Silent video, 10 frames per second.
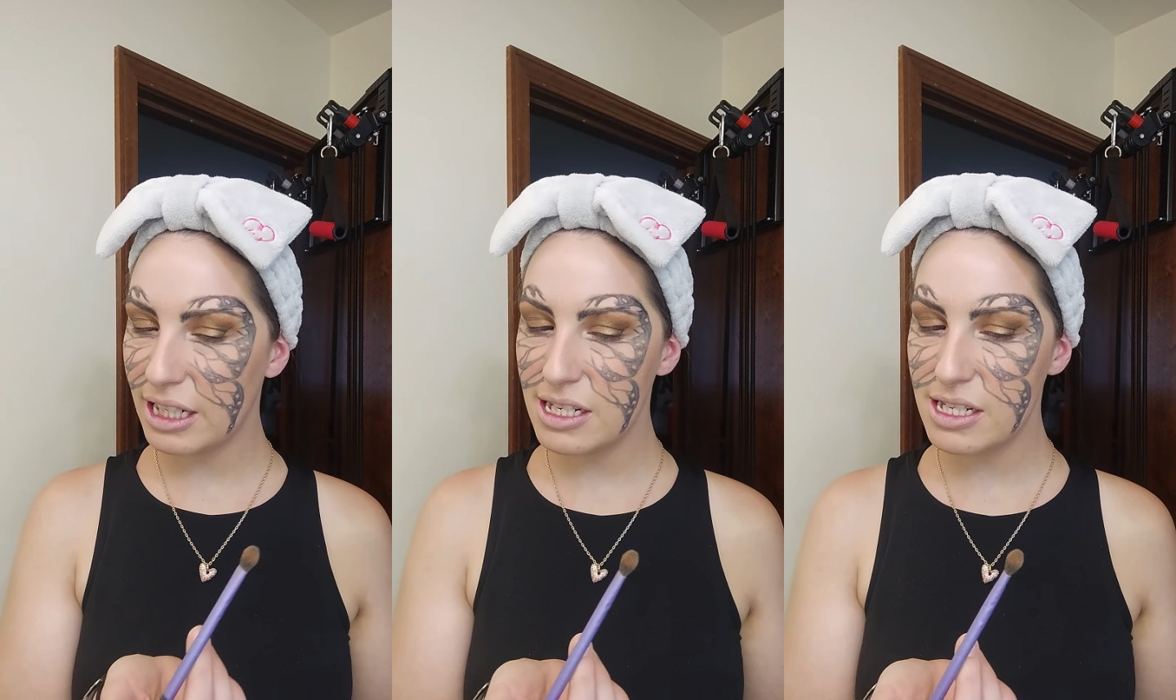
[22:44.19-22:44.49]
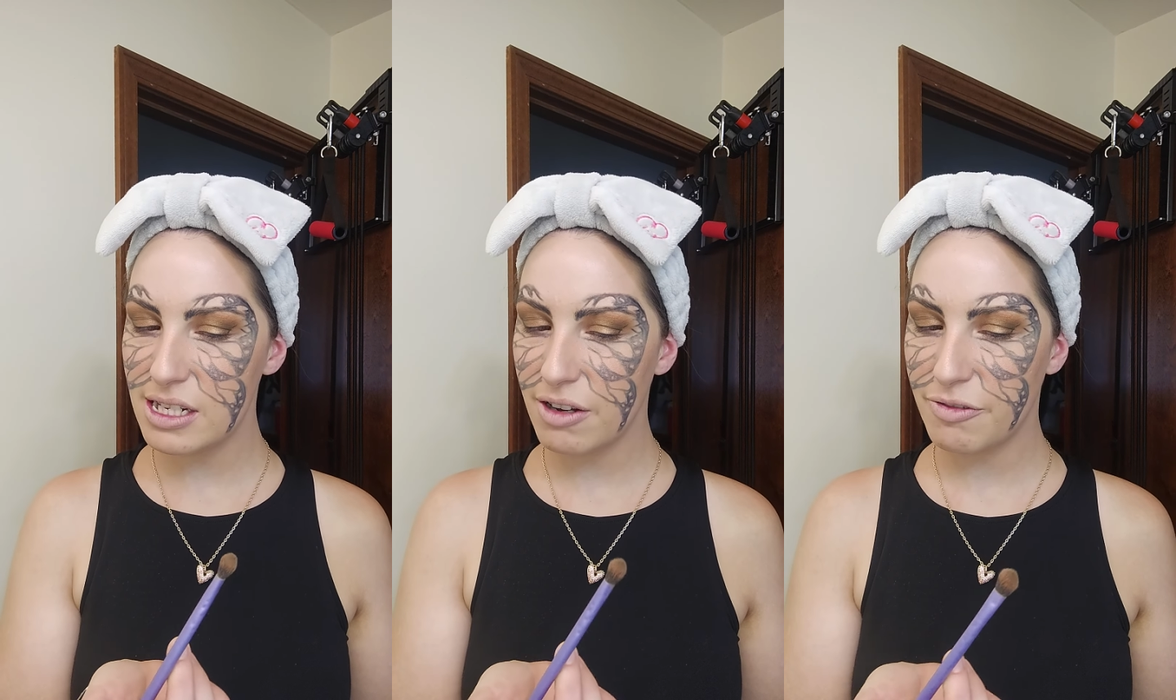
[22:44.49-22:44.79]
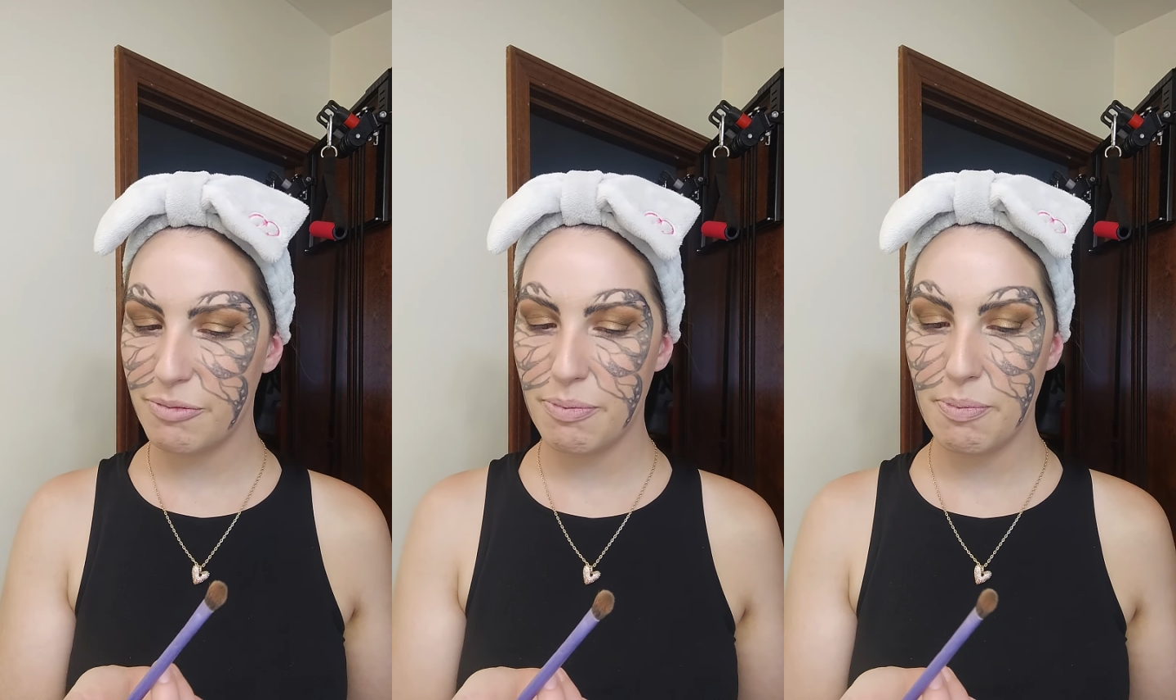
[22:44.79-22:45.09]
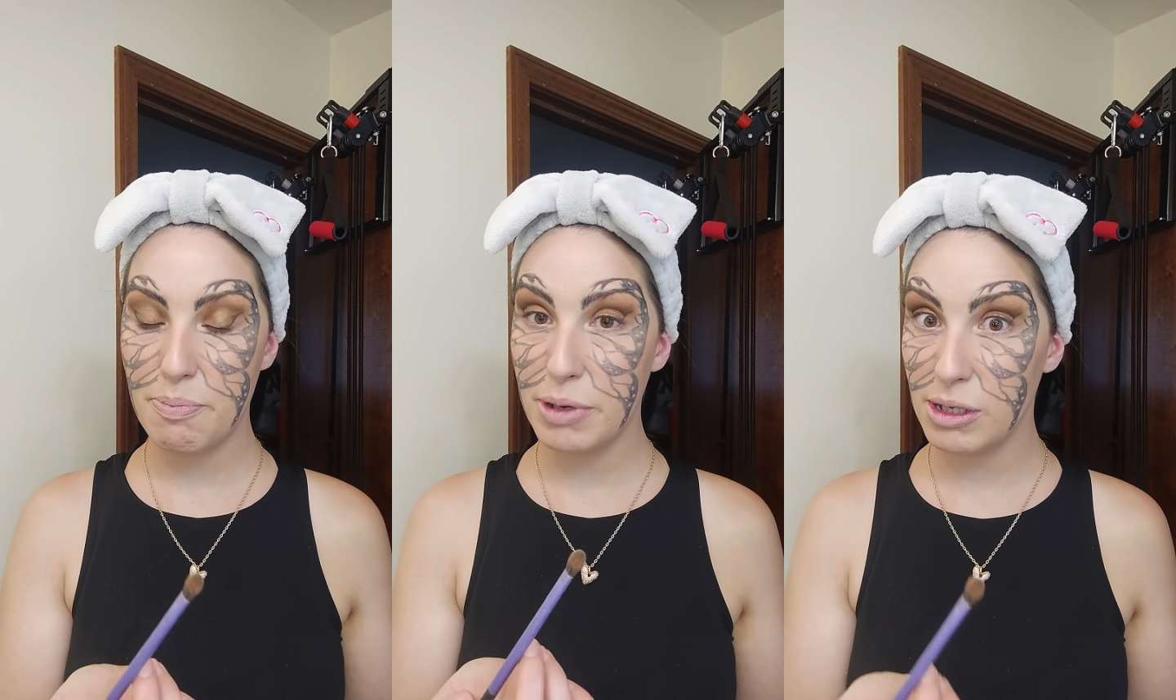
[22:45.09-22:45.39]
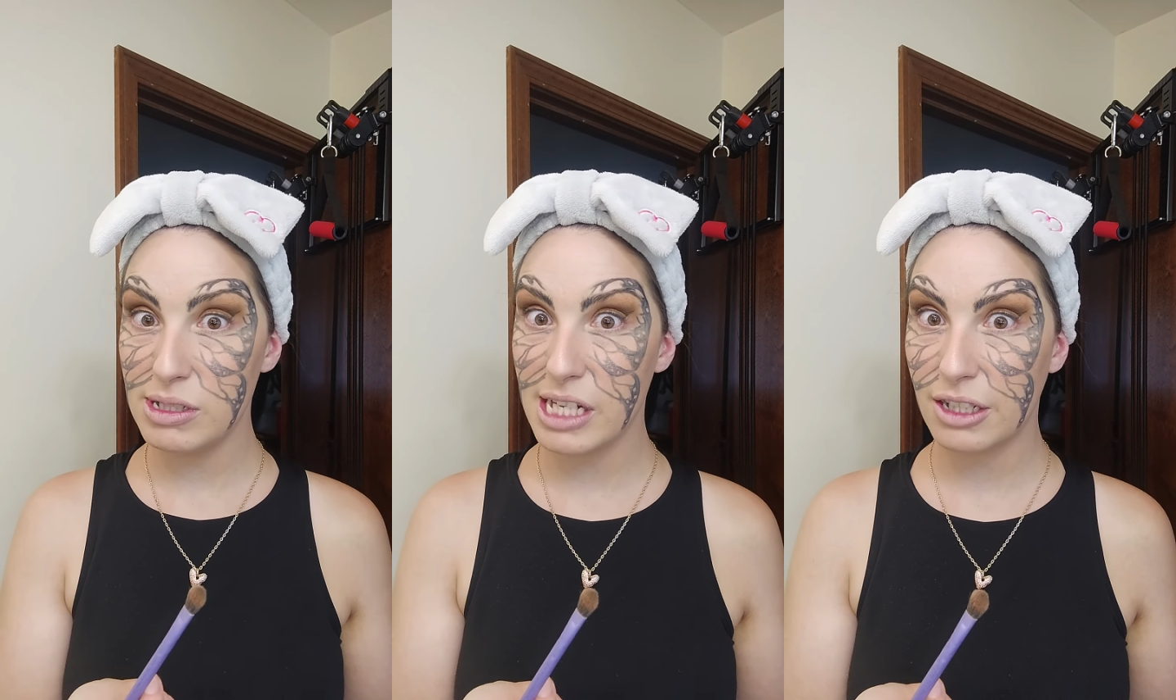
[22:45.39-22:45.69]
and this stuff
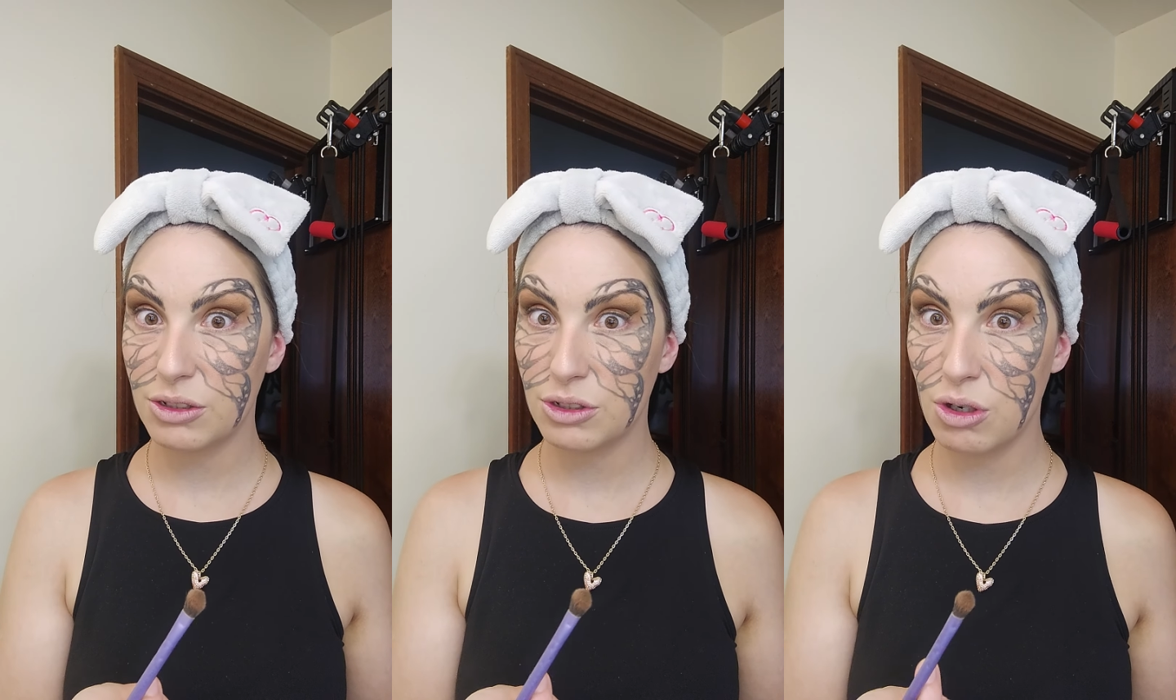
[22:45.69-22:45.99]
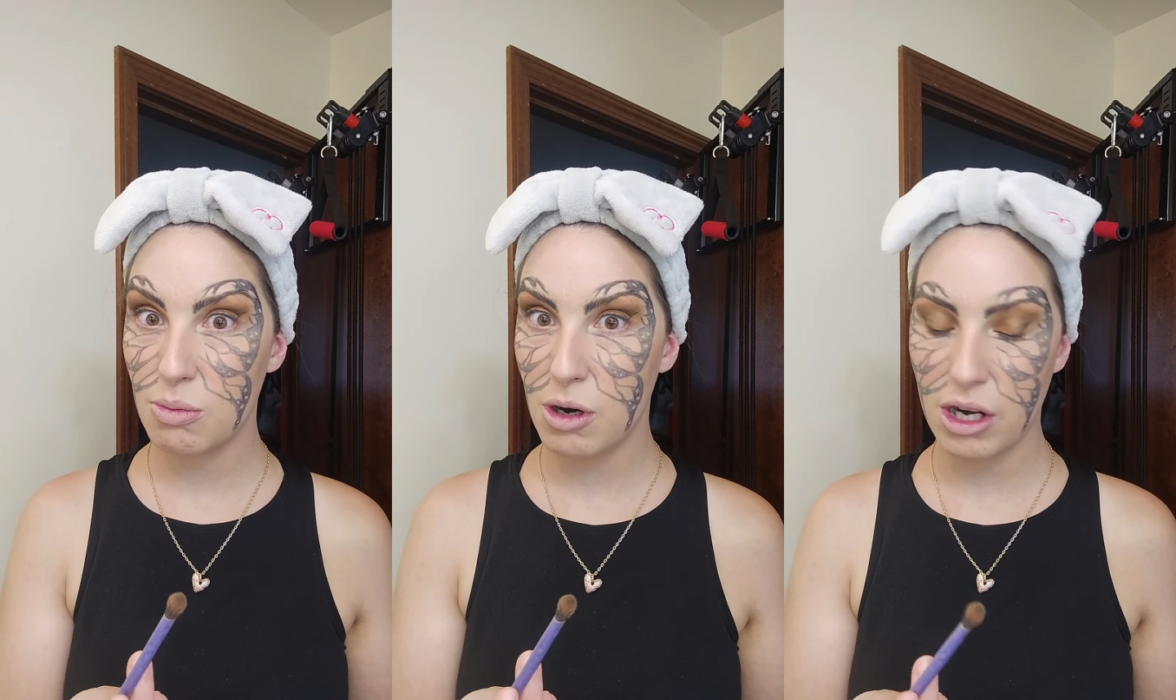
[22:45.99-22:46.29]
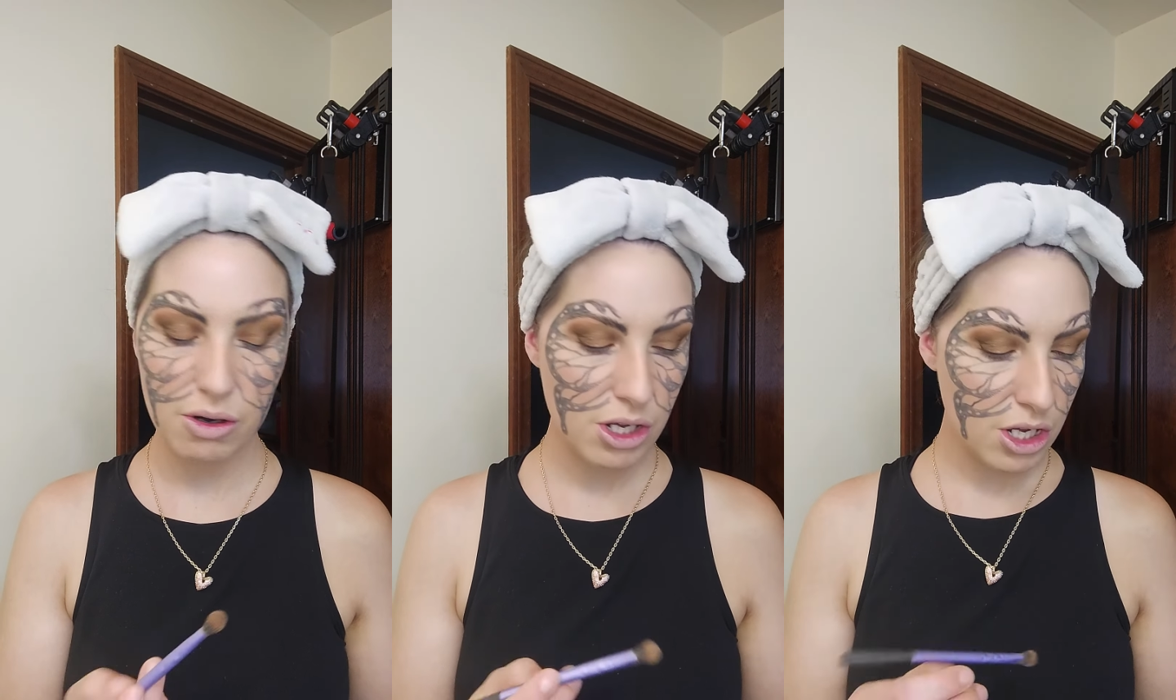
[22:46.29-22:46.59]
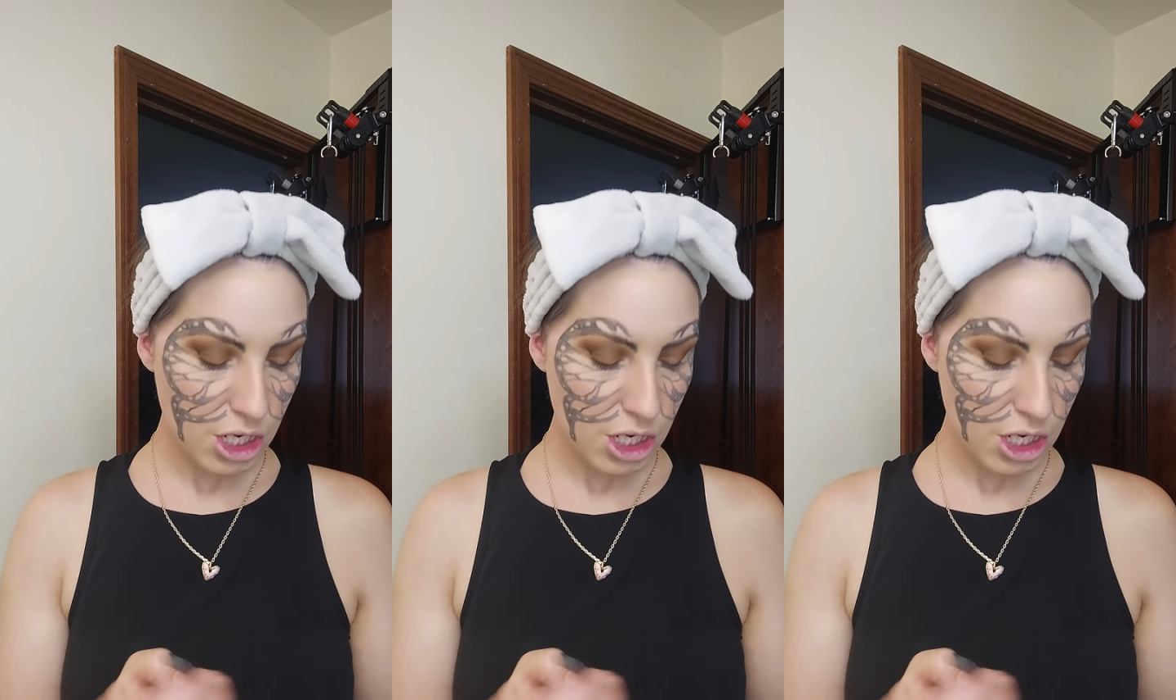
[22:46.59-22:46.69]
builds like there's no tomorrow.